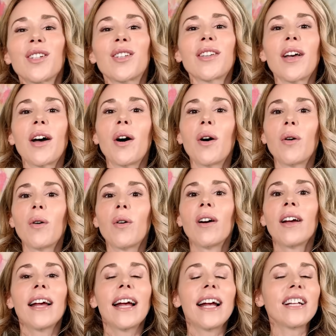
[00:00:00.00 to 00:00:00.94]

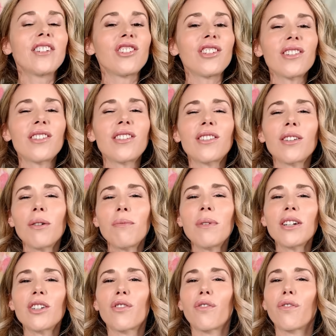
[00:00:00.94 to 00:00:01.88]
So it's just so
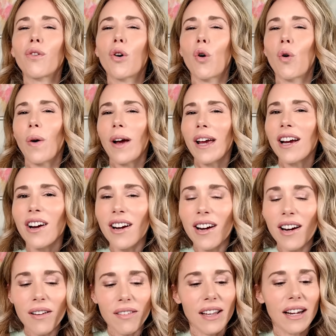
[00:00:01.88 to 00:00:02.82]
much
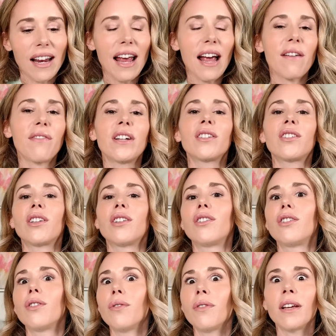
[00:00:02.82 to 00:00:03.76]
quicker than having to
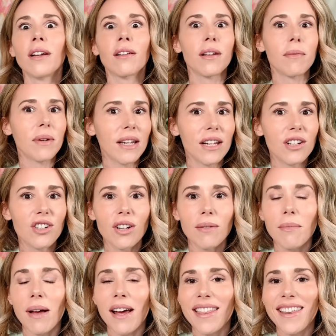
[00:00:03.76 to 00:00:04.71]
do the
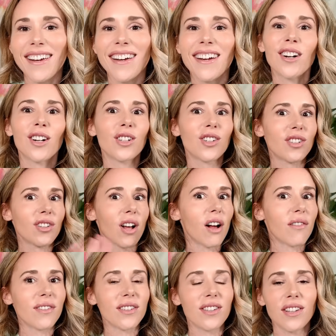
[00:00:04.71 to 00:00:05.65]
elimination method or
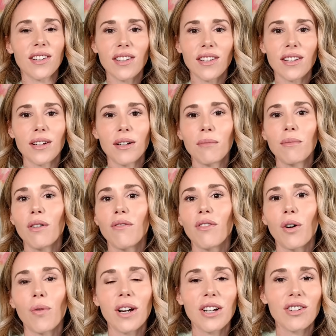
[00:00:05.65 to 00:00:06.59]
solve a system of
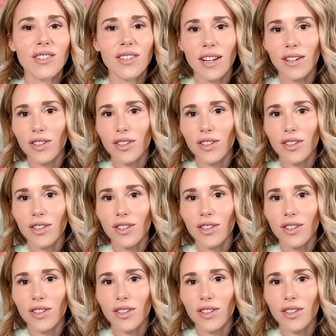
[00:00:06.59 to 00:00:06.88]
equations